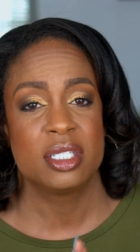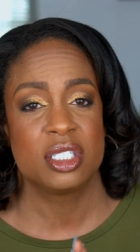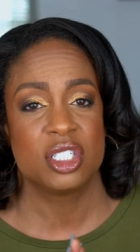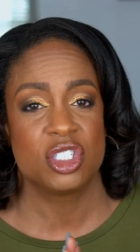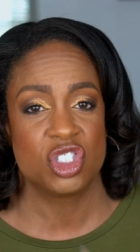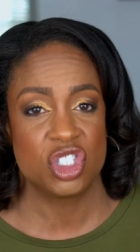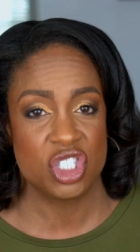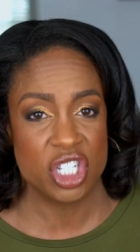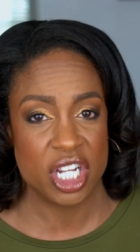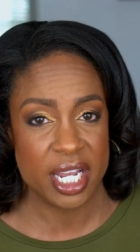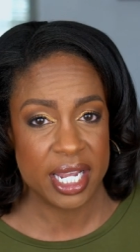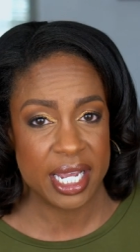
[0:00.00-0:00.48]

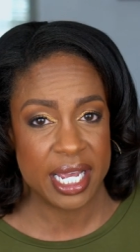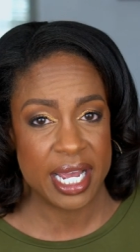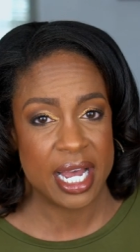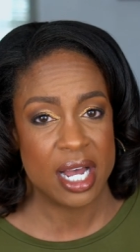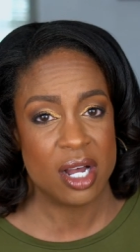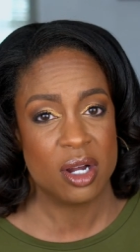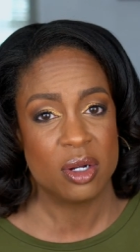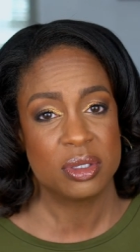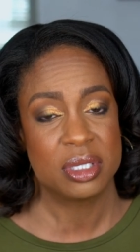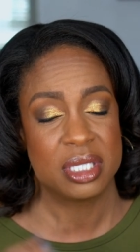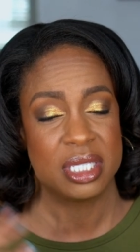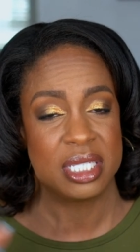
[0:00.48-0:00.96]
to check
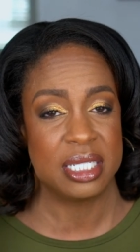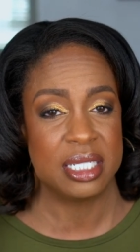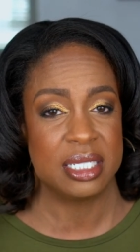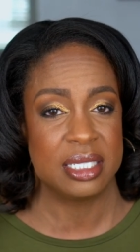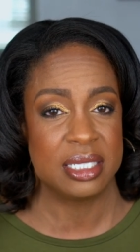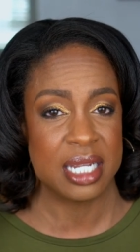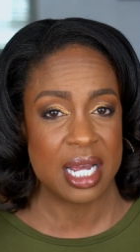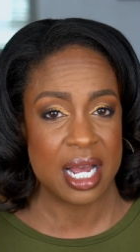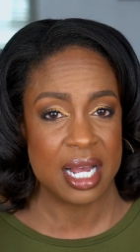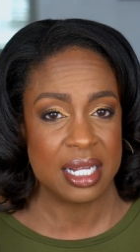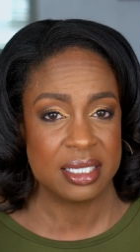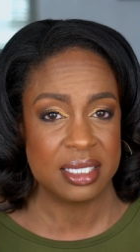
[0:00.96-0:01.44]
out the
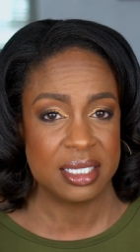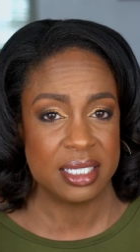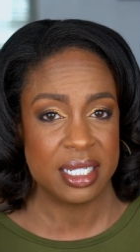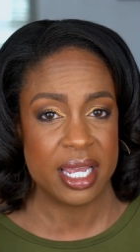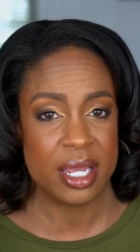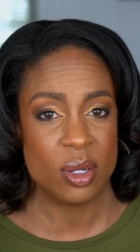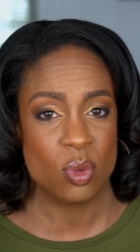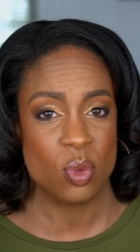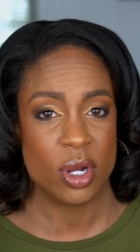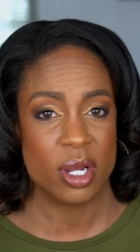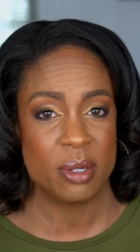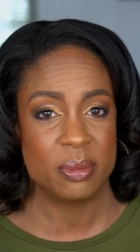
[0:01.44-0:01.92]

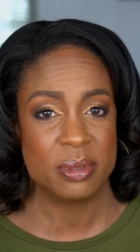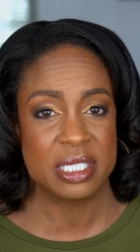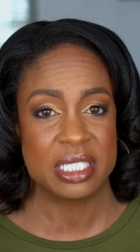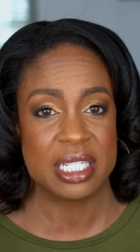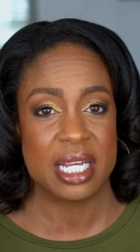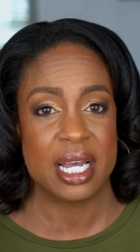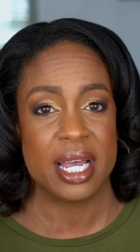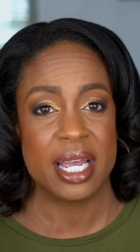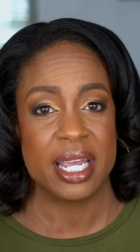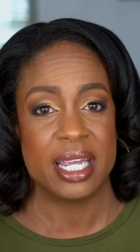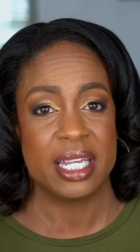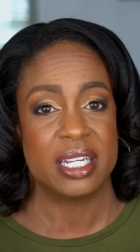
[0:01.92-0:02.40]
dossier
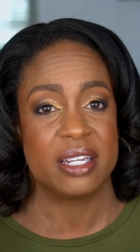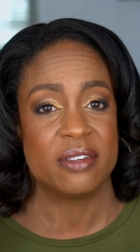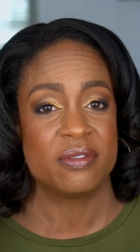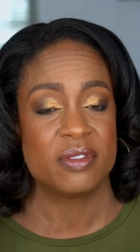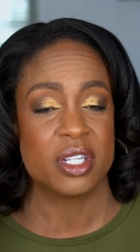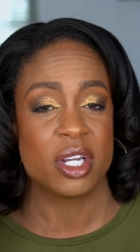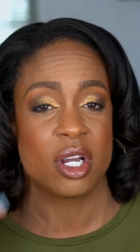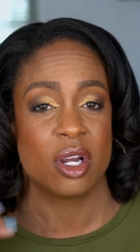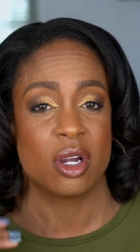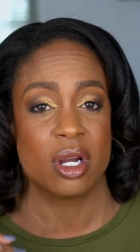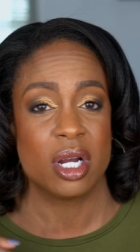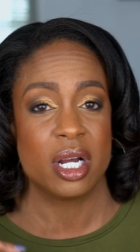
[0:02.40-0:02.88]
website
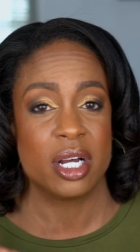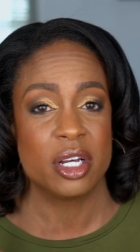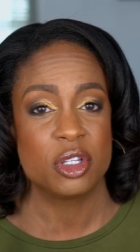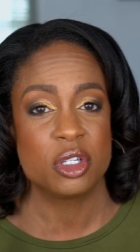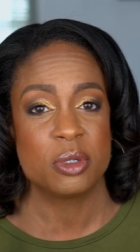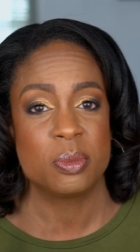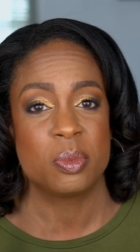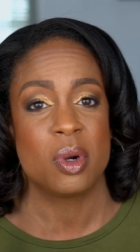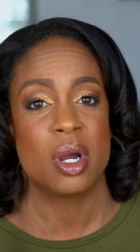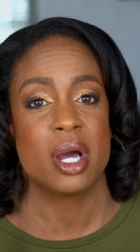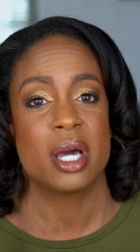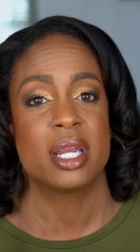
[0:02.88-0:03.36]
if there are
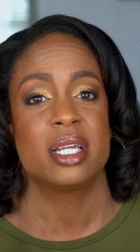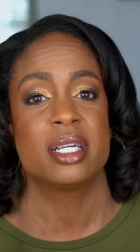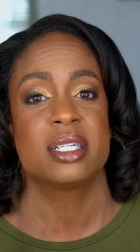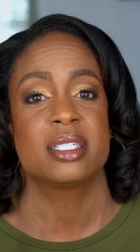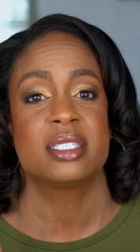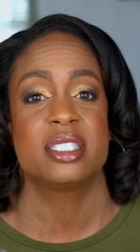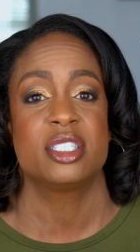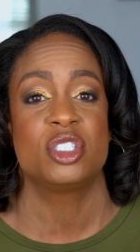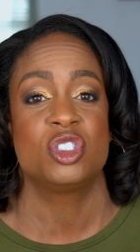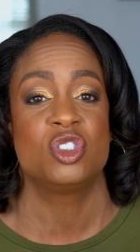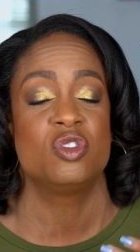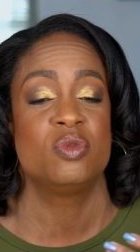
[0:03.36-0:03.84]
other
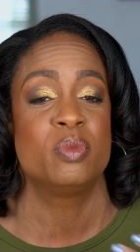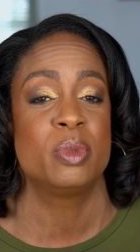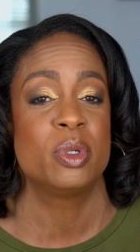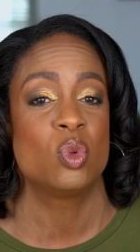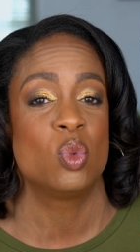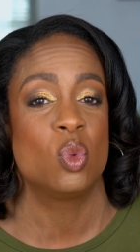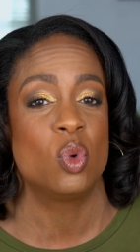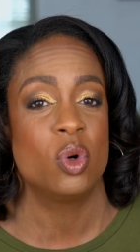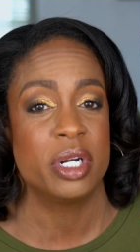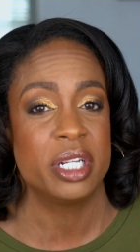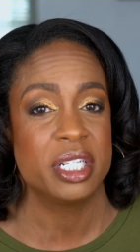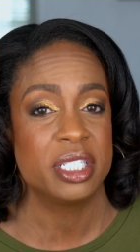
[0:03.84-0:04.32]
products that you've
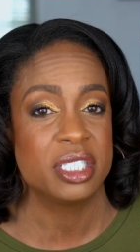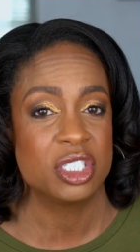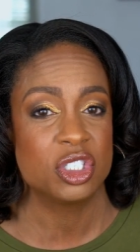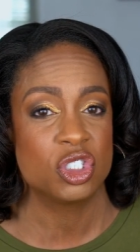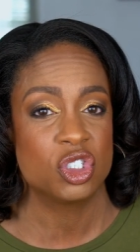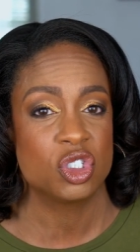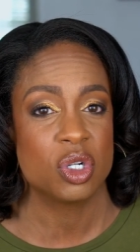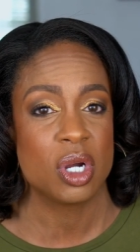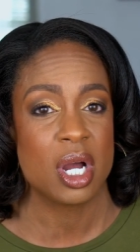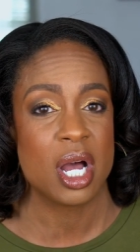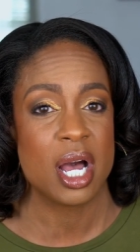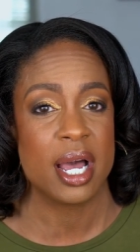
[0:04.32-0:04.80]
been wanting to
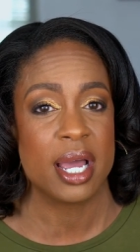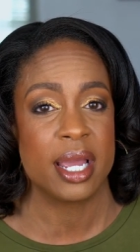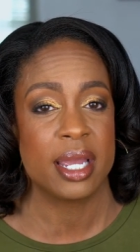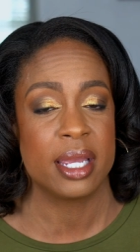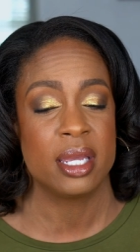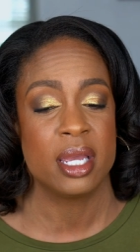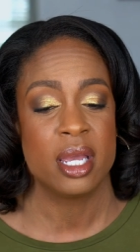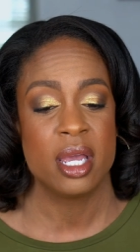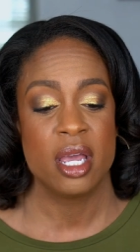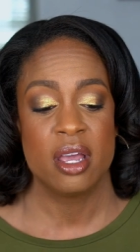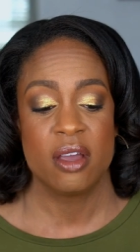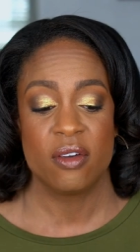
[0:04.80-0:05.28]

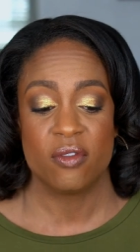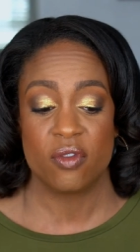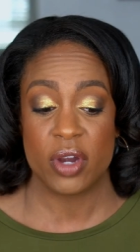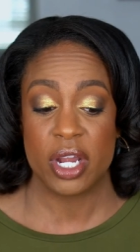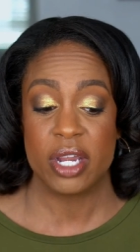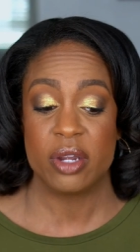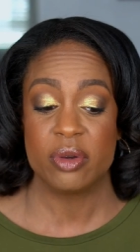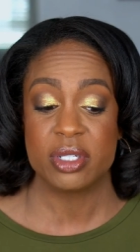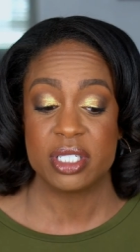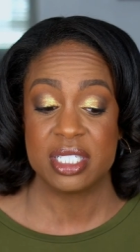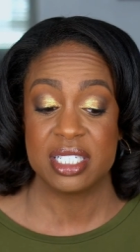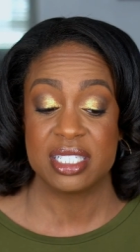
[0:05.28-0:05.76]
try,
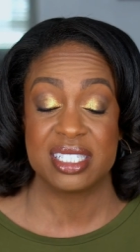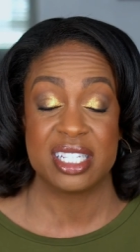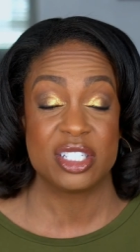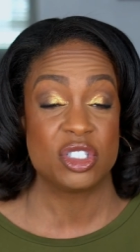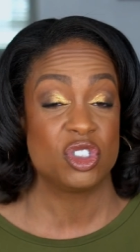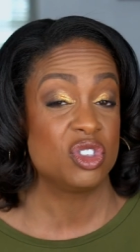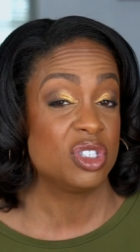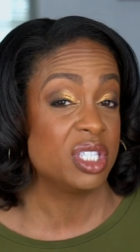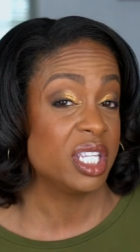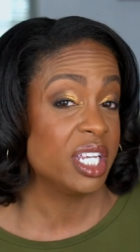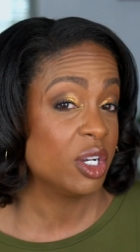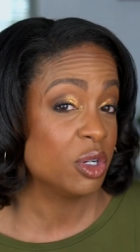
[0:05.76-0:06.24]
fragrances
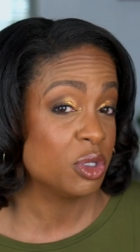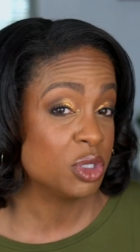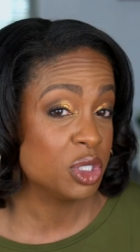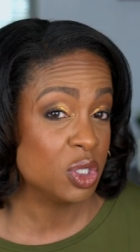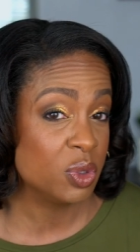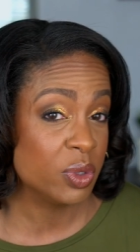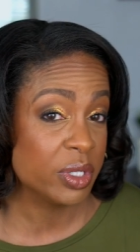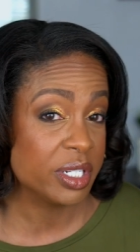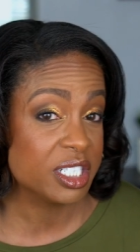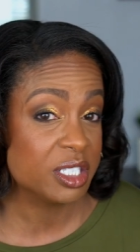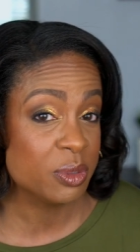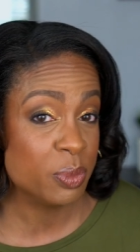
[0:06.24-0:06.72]
that you think are
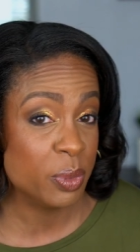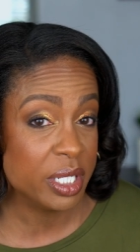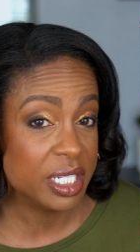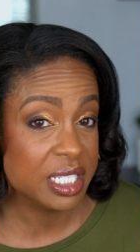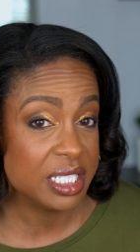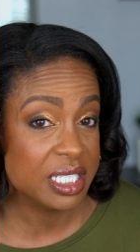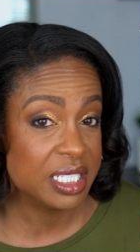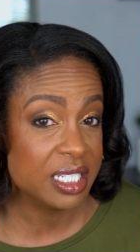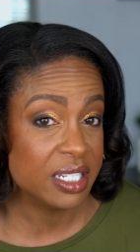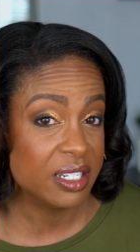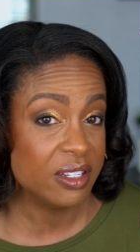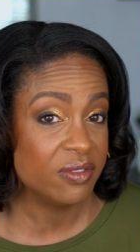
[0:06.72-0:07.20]
too
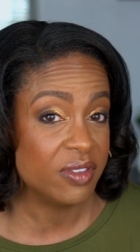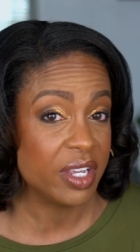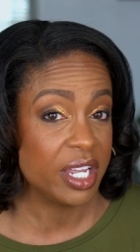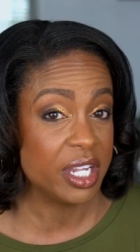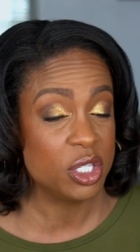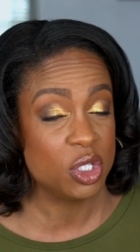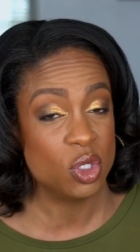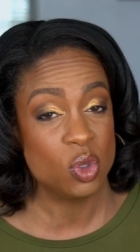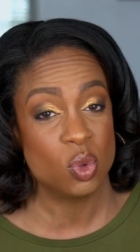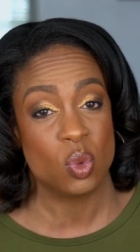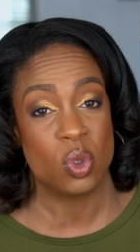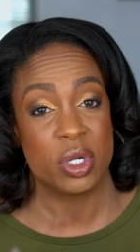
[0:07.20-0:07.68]
expensive
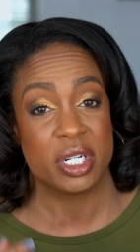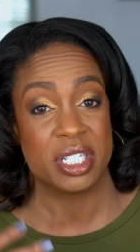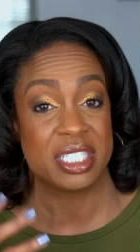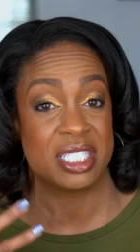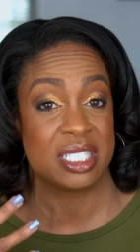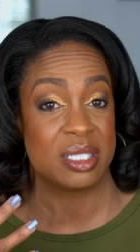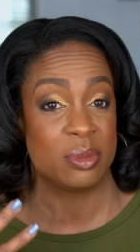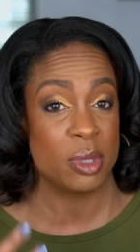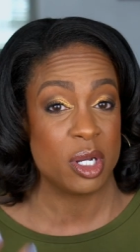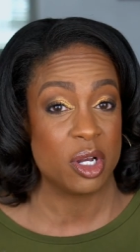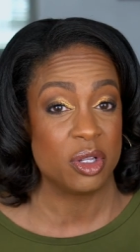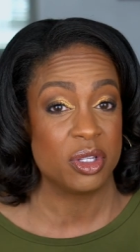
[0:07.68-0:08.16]
and you want to
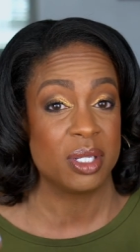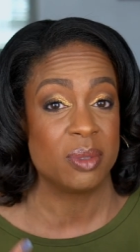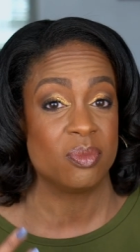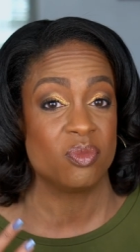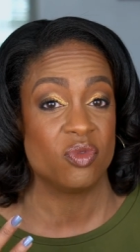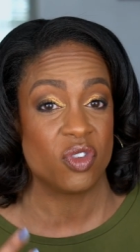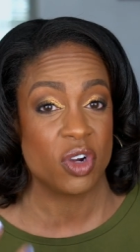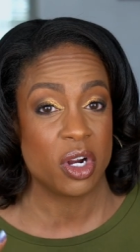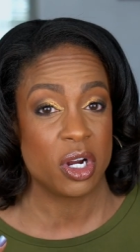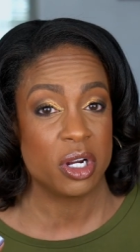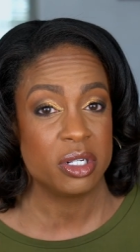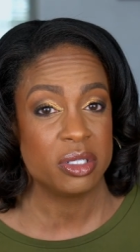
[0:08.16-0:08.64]
smell them
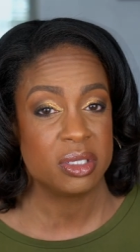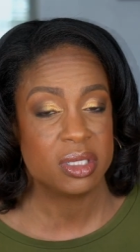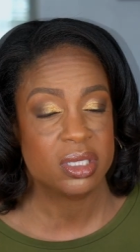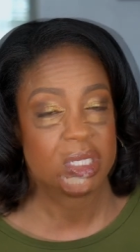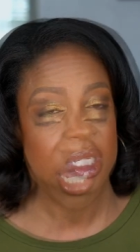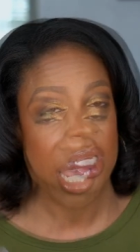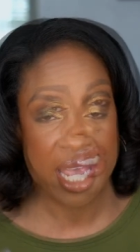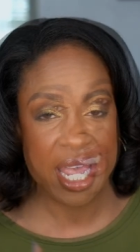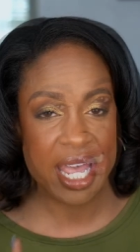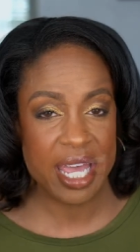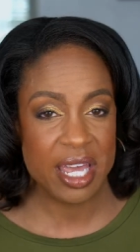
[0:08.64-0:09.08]
first.